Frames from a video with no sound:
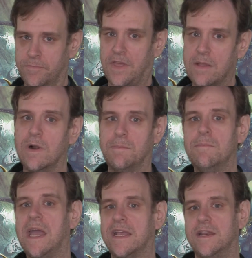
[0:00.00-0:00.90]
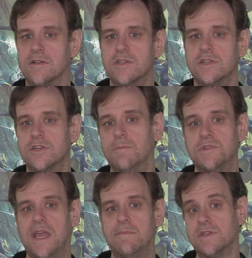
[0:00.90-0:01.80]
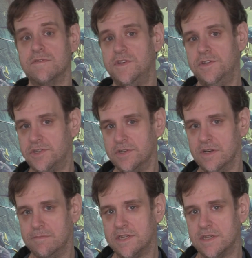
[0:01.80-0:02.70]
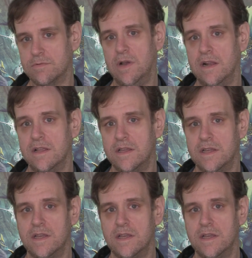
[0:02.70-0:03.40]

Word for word: They will be making it onto the top tables of future tournaments as well,